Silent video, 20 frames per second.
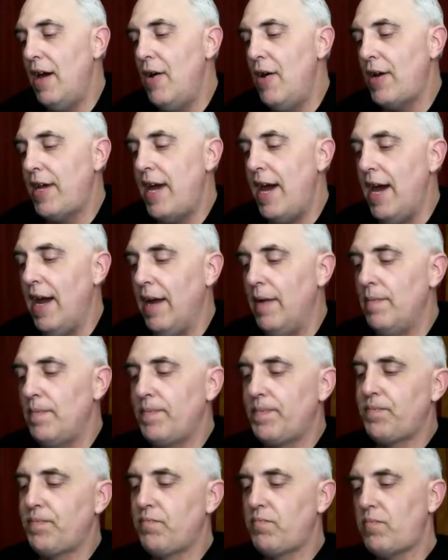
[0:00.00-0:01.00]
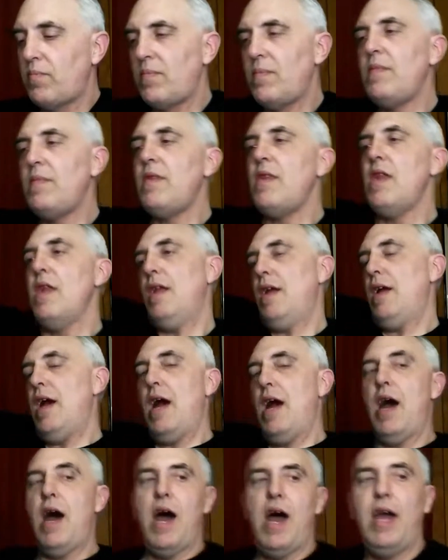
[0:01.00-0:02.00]
God. Okay.
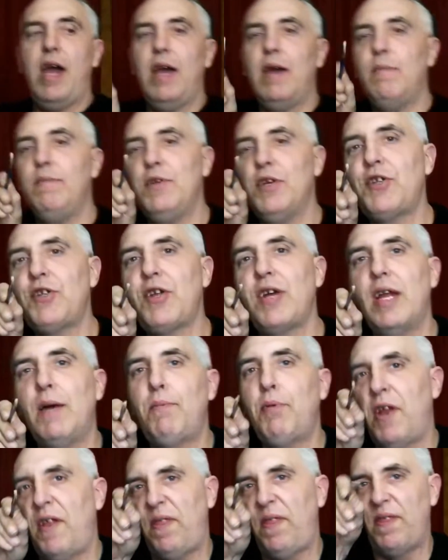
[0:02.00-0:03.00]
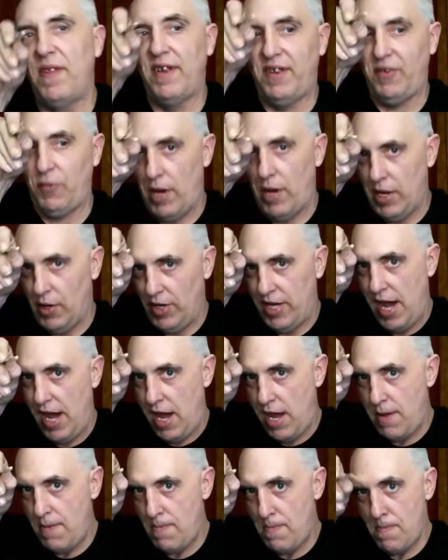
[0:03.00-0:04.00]
I am just gonna put it this way,
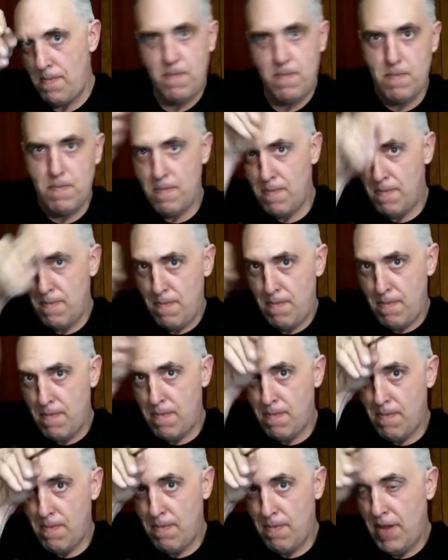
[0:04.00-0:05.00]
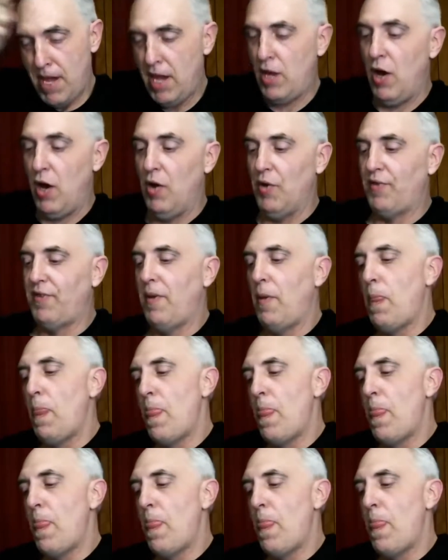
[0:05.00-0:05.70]
okay? He goes.